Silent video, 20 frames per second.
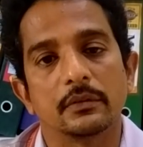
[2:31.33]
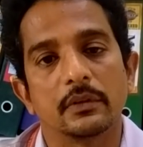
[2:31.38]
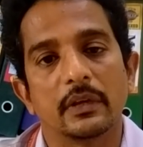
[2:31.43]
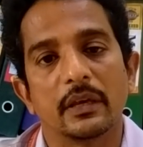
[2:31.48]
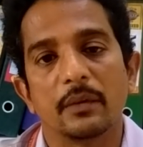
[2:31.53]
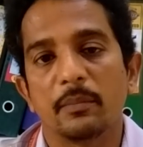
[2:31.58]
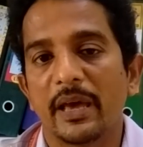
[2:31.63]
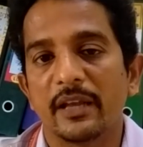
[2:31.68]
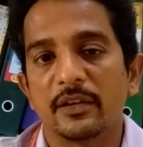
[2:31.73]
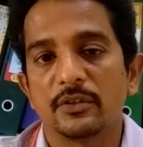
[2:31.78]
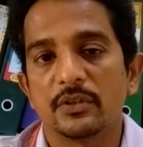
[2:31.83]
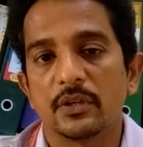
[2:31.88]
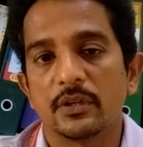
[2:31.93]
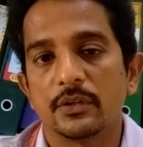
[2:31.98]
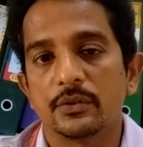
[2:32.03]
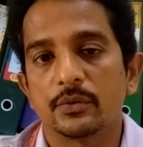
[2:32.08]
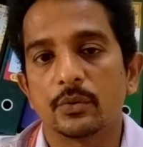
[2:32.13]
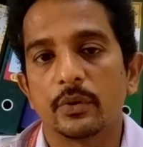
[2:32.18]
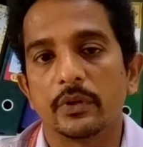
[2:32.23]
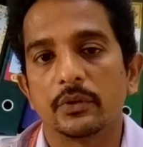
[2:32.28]
A manager
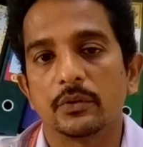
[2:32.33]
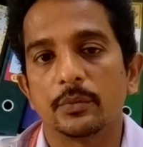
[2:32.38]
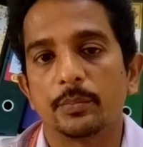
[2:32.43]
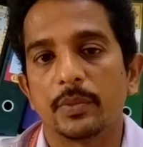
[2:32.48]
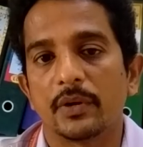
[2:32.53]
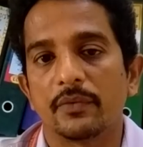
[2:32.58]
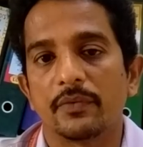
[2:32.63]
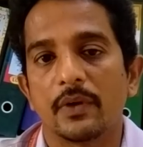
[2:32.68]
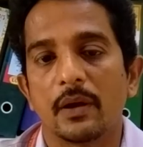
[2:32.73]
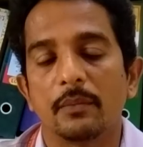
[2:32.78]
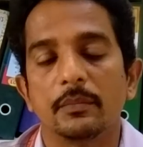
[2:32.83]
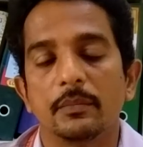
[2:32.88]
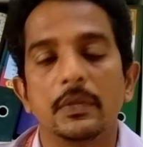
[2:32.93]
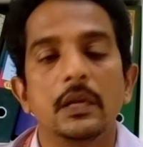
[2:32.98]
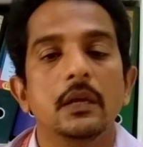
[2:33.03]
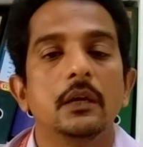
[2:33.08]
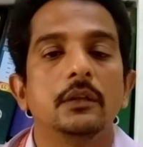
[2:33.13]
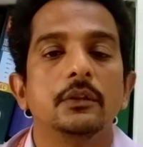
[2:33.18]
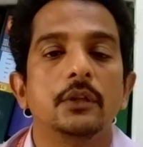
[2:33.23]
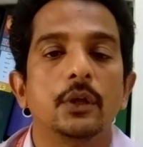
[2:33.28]
is going to perform
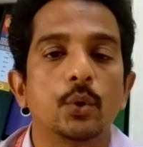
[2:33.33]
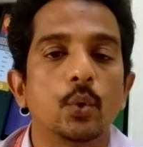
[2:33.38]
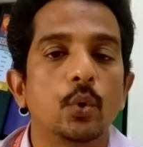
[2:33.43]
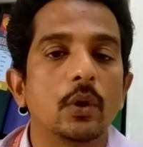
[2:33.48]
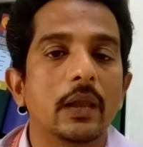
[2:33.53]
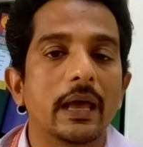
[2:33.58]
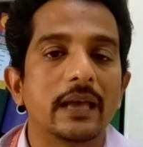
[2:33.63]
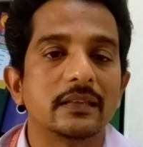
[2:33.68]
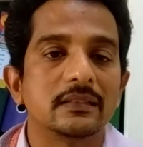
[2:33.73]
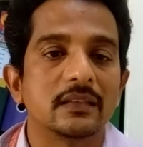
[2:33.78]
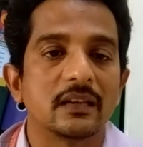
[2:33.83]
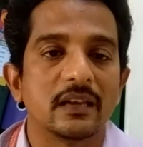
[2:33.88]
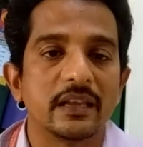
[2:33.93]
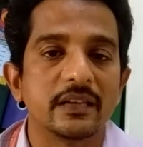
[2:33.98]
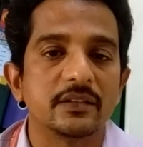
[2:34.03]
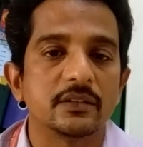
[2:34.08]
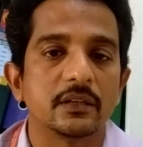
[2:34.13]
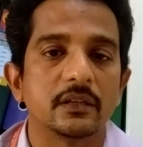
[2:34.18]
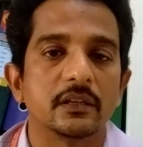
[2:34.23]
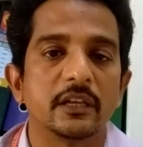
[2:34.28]
the role as a
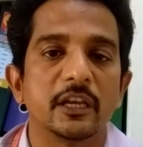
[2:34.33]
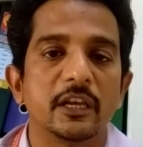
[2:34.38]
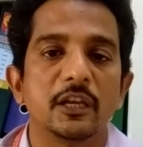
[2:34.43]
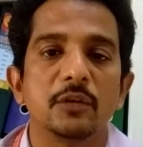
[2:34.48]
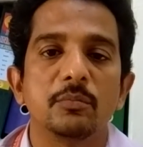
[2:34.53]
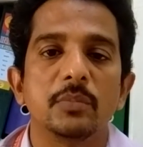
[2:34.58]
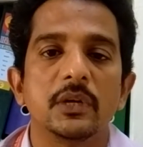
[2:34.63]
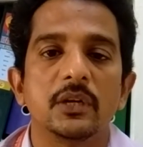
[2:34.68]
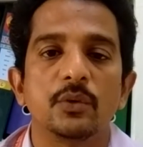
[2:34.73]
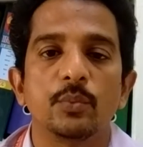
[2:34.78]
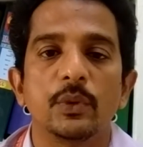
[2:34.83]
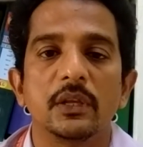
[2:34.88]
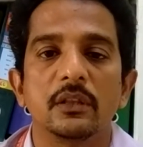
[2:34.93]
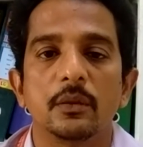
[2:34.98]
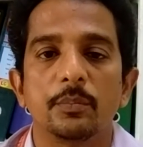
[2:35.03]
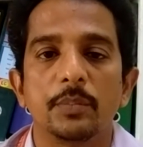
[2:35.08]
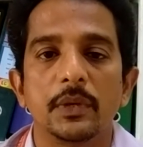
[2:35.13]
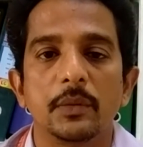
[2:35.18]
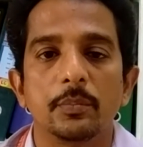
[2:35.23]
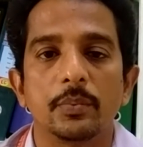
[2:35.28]
liaison in between the
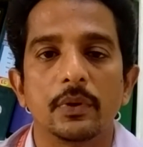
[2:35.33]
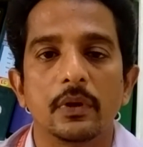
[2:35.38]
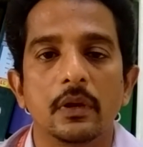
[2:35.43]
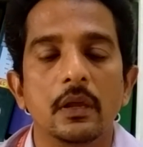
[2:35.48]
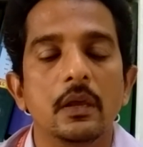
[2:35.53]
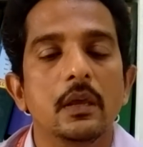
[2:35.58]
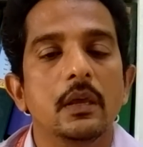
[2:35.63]
people.